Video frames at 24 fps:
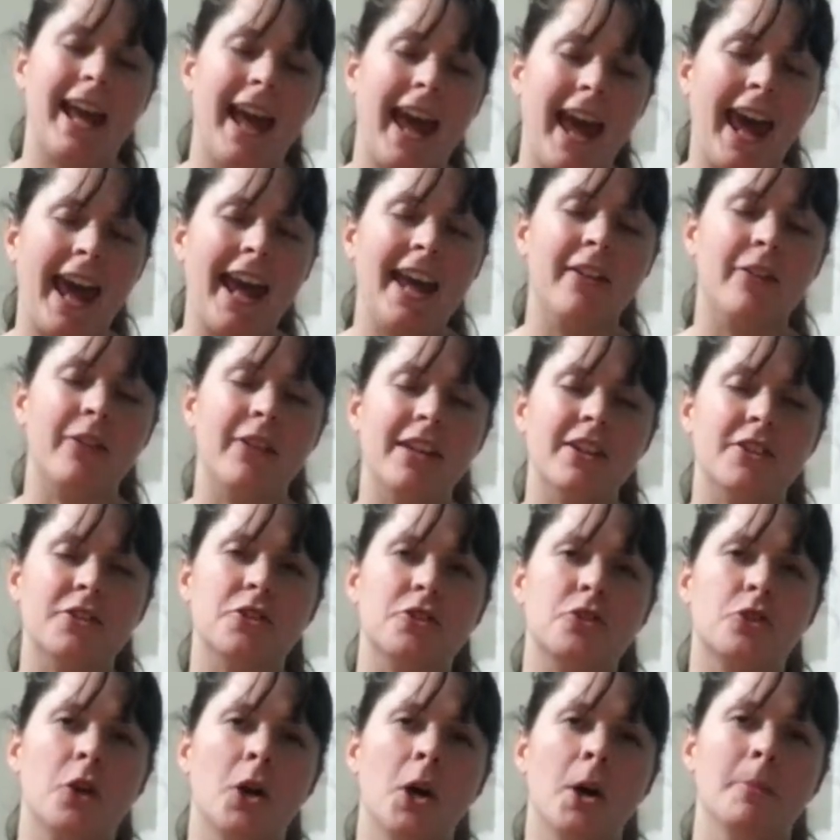hate
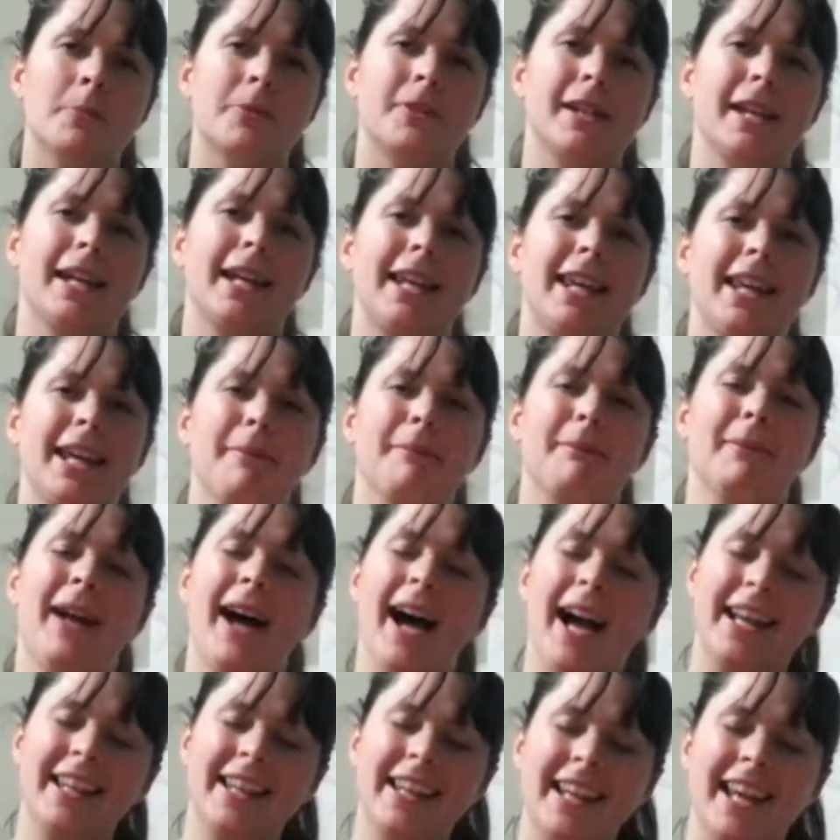these storms. They keep
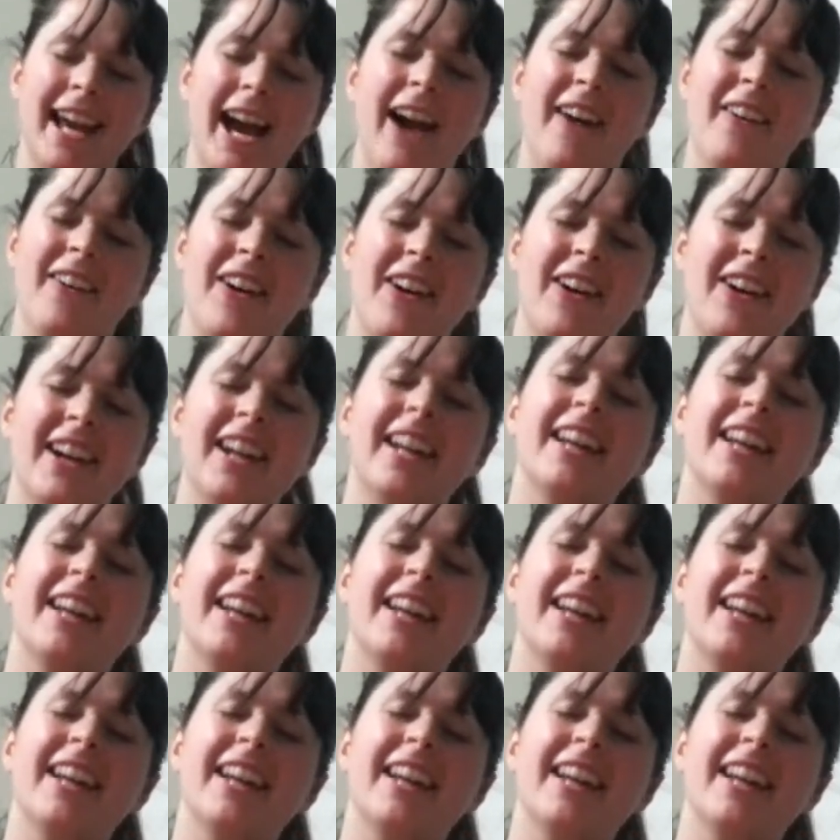knocking out our